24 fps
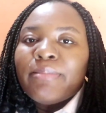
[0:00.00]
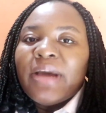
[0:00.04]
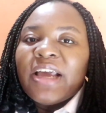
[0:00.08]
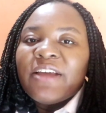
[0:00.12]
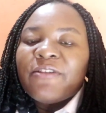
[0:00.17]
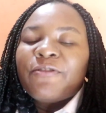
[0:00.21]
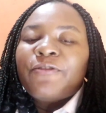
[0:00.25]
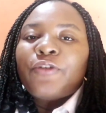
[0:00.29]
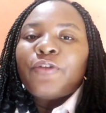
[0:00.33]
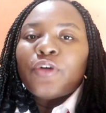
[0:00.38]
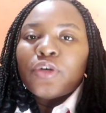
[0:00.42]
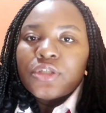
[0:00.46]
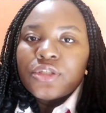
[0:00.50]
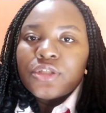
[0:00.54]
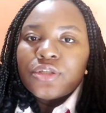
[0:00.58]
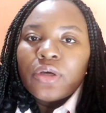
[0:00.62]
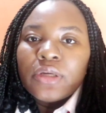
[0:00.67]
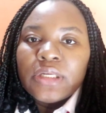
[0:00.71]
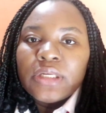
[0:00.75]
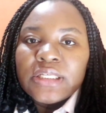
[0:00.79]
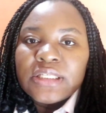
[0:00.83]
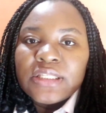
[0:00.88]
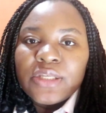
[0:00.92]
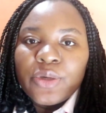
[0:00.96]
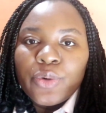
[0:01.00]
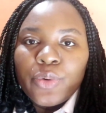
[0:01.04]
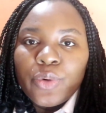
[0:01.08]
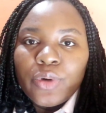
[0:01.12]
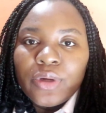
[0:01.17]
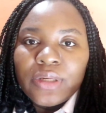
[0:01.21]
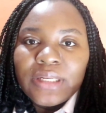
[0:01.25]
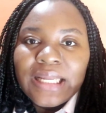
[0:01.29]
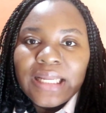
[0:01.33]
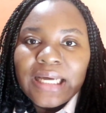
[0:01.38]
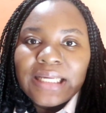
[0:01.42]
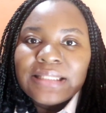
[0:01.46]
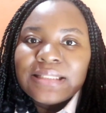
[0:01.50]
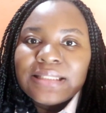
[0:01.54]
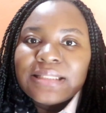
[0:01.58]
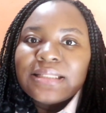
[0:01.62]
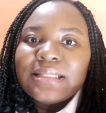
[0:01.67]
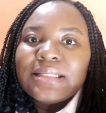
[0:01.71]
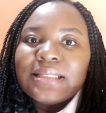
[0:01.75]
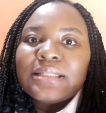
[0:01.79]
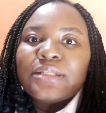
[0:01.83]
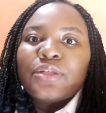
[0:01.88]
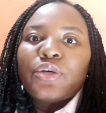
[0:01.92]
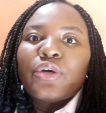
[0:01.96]
my first son is the one that
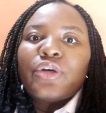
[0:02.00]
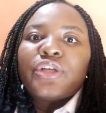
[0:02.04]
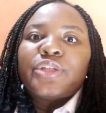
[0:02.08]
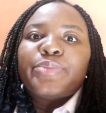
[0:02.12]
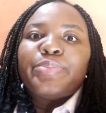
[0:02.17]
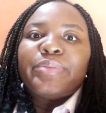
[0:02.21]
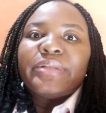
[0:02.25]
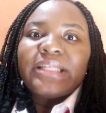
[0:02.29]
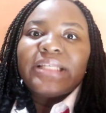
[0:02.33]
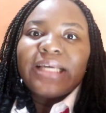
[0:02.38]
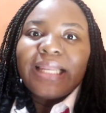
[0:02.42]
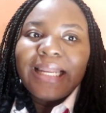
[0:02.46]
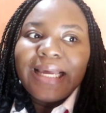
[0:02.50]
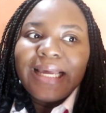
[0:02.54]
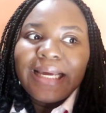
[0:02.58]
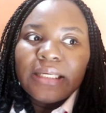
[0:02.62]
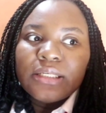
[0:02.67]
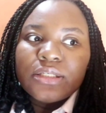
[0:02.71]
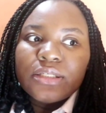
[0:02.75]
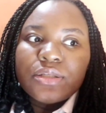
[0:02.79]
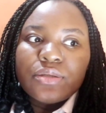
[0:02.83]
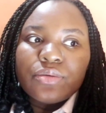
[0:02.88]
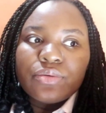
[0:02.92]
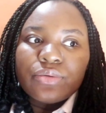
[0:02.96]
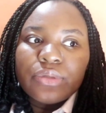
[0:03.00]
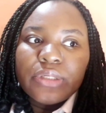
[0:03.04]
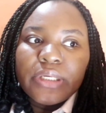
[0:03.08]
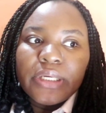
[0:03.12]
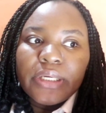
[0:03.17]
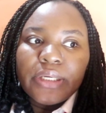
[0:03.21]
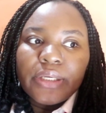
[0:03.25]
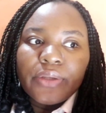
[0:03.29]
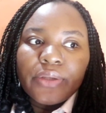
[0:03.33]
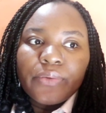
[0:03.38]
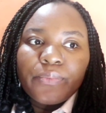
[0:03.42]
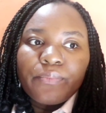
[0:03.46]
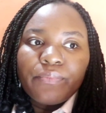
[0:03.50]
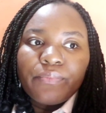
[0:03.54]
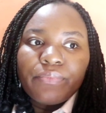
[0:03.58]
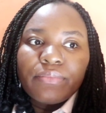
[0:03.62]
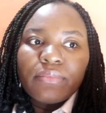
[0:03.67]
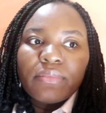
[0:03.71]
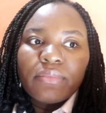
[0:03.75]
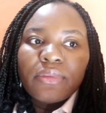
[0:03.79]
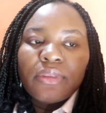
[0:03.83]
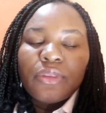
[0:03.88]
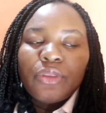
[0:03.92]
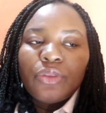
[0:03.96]
is hospitalized today
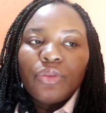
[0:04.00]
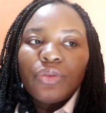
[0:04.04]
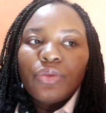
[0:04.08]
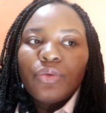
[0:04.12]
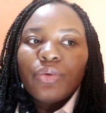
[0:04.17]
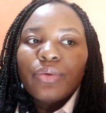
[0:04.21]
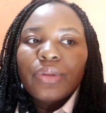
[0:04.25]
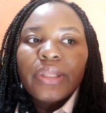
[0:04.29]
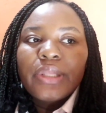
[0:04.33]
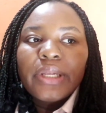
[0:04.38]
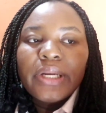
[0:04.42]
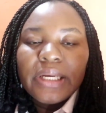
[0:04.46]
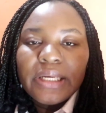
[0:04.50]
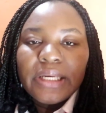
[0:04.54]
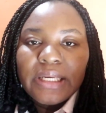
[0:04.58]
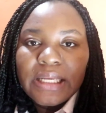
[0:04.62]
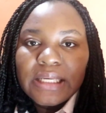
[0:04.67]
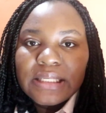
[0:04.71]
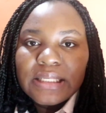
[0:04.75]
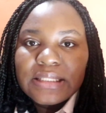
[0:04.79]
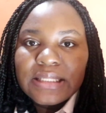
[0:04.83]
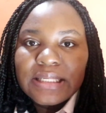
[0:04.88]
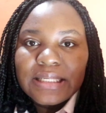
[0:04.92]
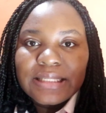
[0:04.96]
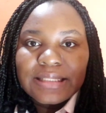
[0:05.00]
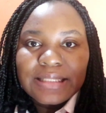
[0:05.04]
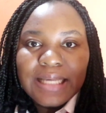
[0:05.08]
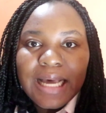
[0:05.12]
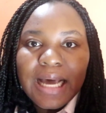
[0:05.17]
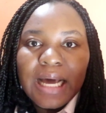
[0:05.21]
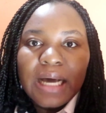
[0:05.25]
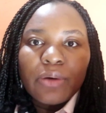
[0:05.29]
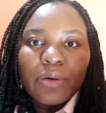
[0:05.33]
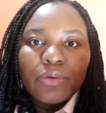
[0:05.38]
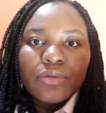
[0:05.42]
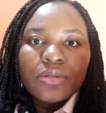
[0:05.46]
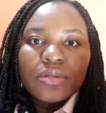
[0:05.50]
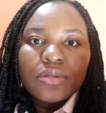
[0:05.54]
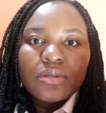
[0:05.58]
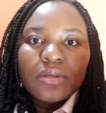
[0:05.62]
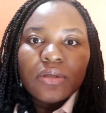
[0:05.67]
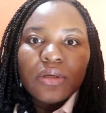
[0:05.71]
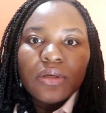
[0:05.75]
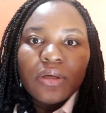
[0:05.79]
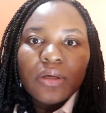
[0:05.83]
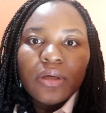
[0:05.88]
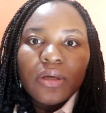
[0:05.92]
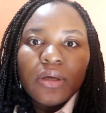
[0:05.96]
two three days he's out
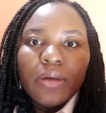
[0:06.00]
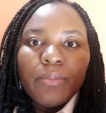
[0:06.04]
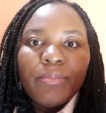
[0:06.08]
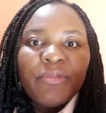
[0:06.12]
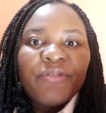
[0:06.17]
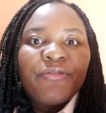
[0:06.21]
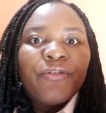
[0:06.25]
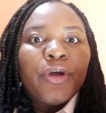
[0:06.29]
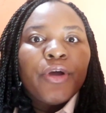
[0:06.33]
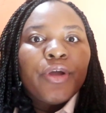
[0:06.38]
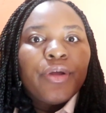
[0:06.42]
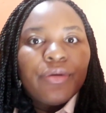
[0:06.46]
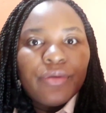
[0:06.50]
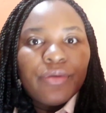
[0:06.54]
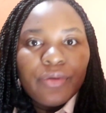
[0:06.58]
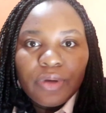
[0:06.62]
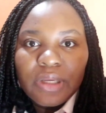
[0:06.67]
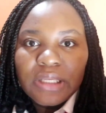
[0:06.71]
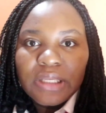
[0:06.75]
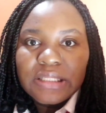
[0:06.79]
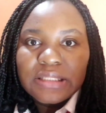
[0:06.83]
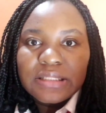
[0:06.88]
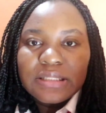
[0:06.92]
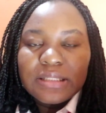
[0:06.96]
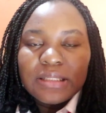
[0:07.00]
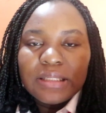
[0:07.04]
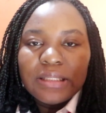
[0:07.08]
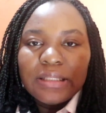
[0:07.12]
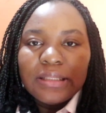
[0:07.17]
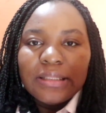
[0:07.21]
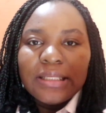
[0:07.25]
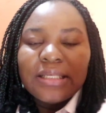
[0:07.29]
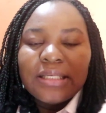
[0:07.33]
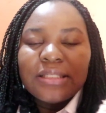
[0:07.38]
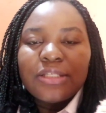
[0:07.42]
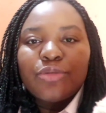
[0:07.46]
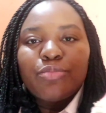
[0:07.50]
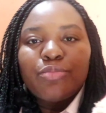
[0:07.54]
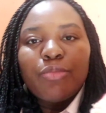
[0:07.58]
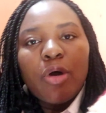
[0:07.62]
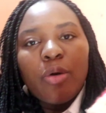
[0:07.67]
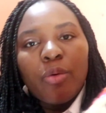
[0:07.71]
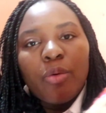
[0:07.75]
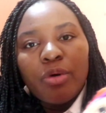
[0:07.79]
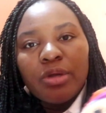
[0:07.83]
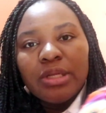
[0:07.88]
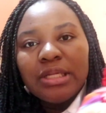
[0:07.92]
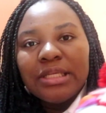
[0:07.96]
before you know it the
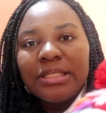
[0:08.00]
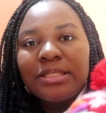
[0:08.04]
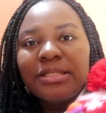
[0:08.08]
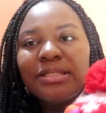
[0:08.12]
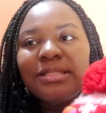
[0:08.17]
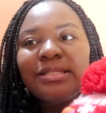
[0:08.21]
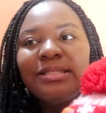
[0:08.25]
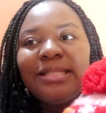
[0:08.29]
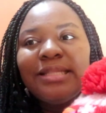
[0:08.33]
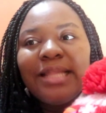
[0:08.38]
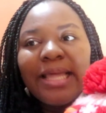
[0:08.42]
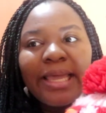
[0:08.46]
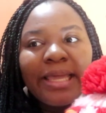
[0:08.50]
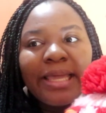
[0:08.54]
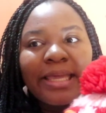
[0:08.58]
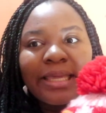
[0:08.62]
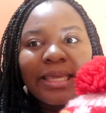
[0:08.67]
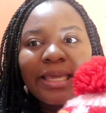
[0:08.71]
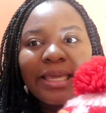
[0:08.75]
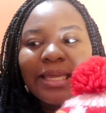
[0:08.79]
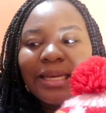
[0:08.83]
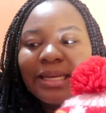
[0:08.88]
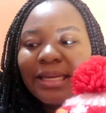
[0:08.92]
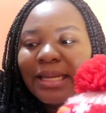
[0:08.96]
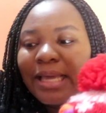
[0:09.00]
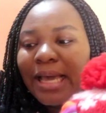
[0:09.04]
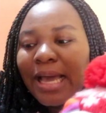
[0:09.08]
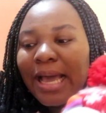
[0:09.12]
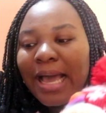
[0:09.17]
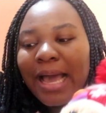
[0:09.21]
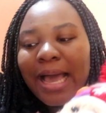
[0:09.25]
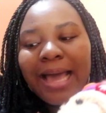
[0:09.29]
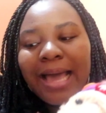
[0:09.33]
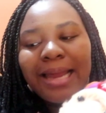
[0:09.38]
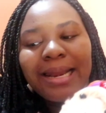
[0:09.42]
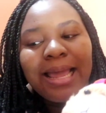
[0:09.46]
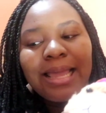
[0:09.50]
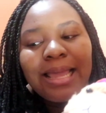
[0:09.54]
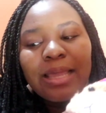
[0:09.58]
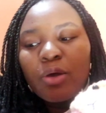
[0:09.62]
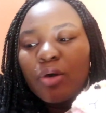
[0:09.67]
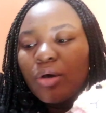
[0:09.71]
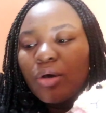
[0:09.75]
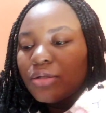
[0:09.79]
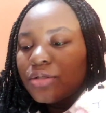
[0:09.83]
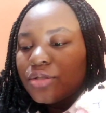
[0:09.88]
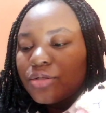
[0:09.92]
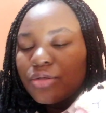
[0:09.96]
small one is there again and i
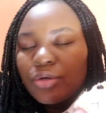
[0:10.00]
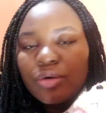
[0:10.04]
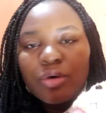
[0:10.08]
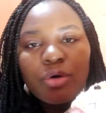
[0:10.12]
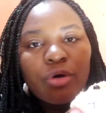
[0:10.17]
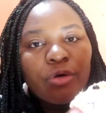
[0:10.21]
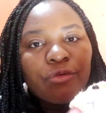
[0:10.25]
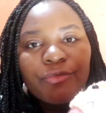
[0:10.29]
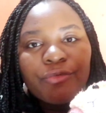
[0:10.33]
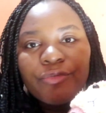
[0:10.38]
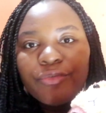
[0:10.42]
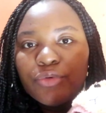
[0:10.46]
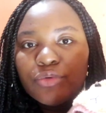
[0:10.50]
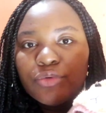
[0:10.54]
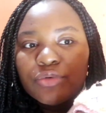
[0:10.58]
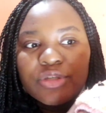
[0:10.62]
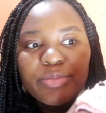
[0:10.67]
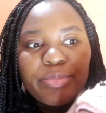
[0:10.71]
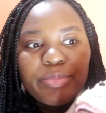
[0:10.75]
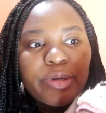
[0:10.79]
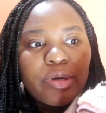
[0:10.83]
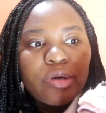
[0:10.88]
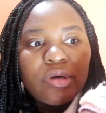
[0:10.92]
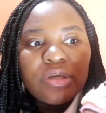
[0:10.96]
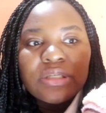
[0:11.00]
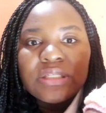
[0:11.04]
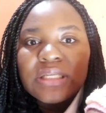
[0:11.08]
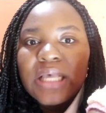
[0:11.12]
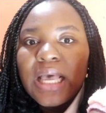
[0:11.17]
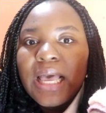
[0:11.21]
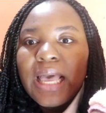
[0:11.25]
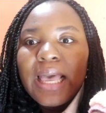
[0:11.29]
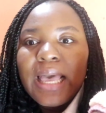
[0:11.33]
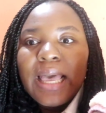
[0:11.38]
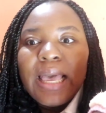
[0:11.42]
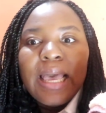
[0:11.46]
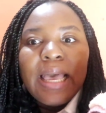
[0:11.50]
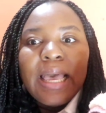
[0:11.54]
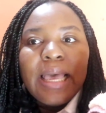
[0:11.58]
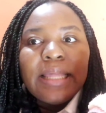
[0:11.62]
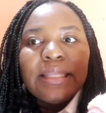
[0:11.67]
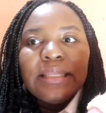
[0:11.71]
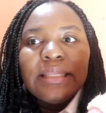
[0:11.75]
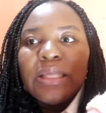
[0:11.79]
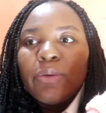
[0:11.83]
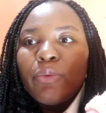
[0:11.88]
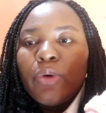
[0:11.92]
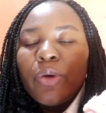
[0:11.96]
got so confused because
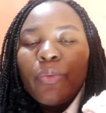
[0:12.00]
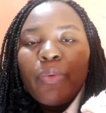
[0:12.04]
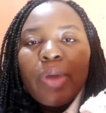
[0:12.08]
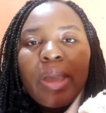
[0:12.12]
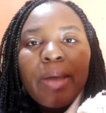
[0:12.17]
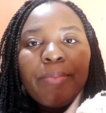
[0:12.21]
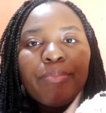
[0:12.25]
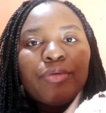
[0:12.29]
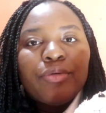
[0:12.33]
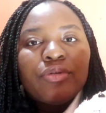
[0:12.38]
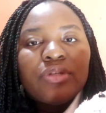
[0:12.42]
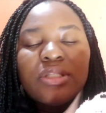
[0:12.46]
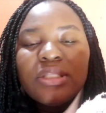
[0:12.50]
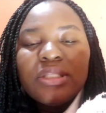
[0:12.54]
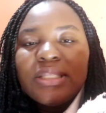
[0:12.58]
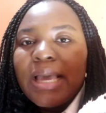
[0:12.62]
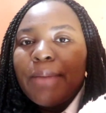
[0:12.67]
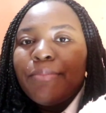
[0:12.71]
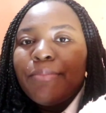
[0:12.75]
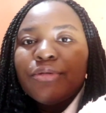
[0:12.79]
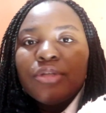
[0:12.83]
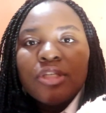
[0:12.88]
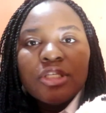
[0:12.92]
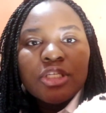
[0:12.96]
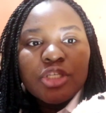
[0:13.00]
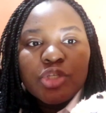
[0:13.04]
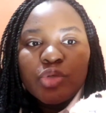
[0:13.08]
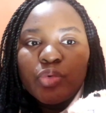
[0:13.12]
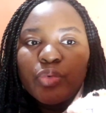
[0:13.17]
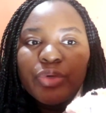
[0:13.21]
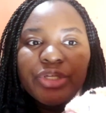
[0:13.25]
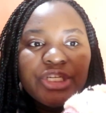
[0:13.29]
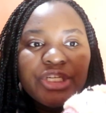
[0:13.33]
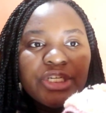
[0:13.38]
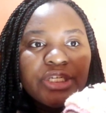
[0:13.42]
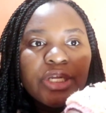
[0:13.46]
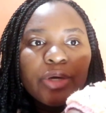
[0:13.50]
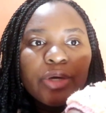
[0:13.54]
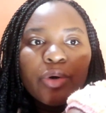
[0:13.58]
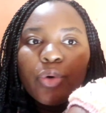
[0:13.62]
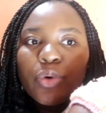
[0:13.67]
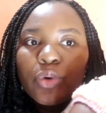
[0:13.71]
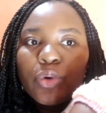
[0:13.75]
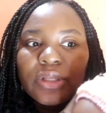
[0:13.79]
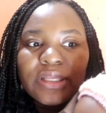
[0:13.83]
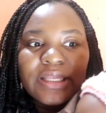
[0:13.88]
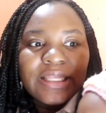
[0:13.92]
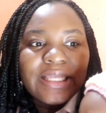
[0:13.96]
the way we abuse the abuse is switching the
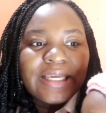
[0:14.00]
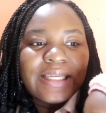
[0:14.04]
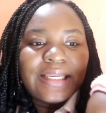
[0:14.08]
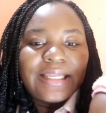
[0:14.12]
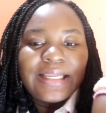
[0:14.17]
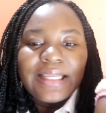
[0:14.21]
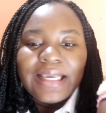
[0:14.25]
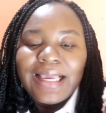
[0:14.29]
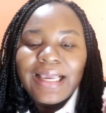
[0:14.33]
whole thing